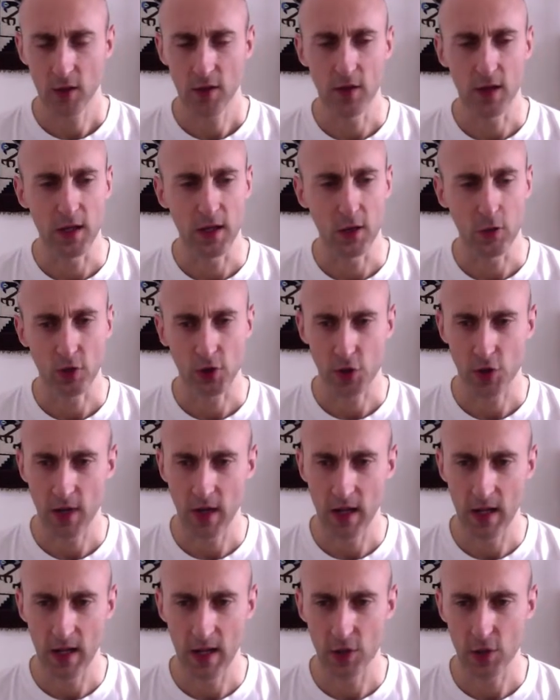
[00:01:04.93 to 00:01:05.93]
The
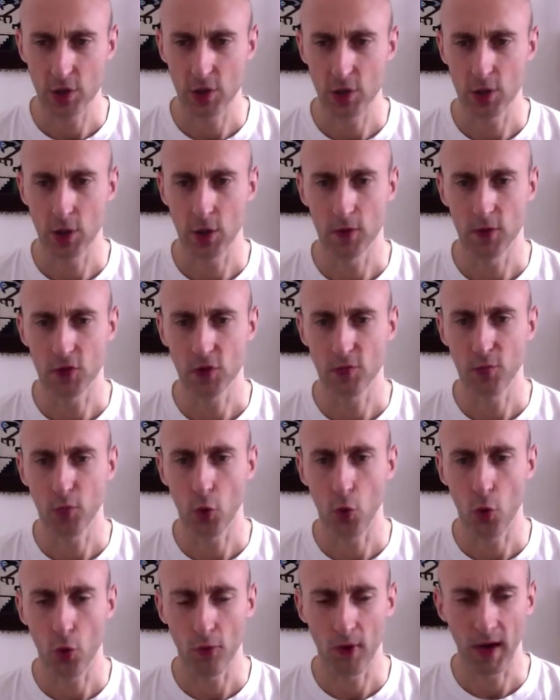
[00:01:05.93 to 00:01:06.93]
Australian Institute of
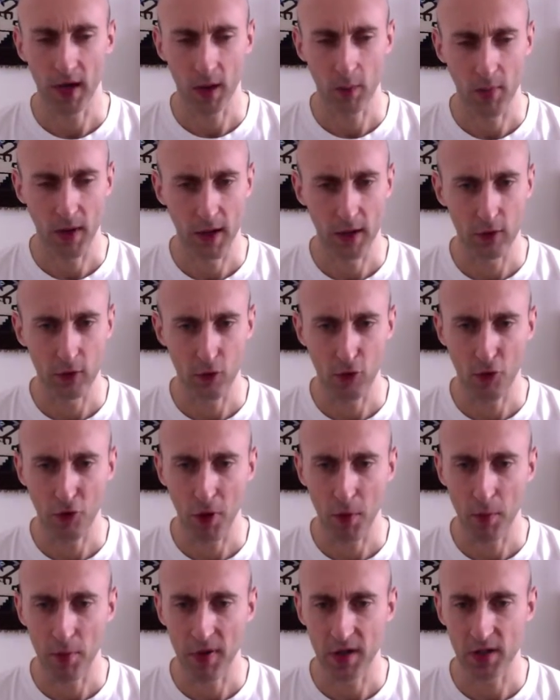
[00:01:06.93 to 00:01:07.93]
Sport recommend
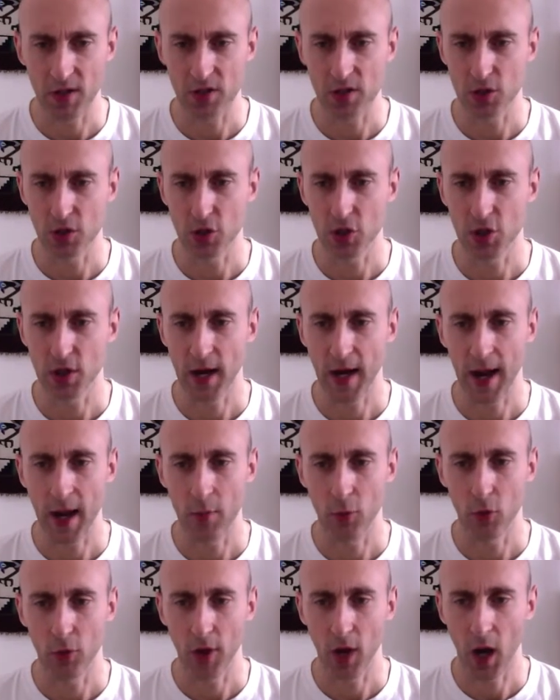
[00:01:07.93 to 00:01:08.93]
crumpets and
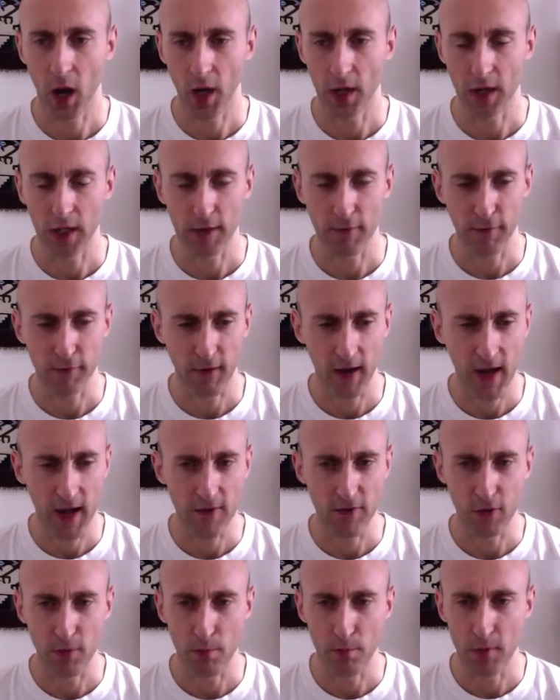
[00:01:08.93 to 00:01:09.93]
jam and honey,
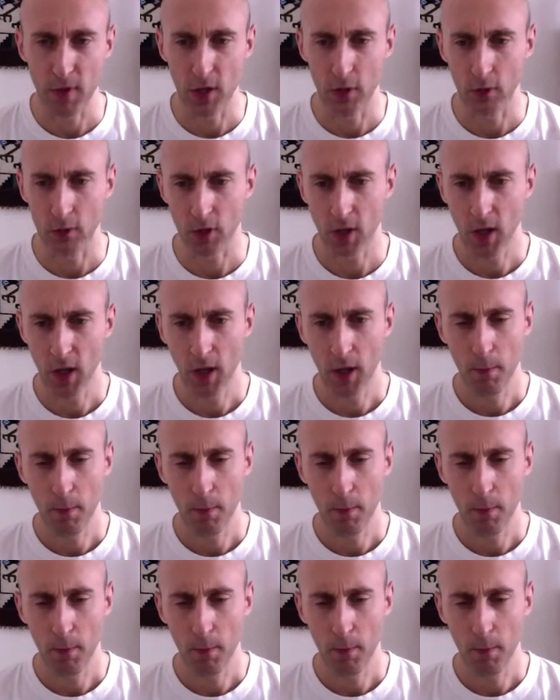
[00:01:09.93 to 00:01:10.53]
flavoured milk,